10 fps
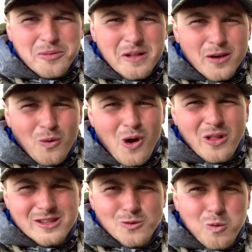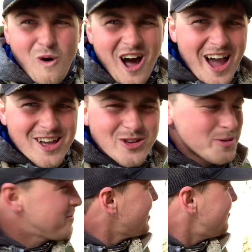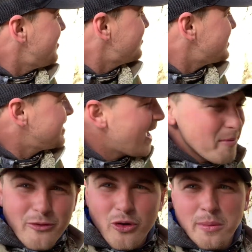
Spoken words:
I'm like, whoa, that's wild. I'm like, I've never seen that before.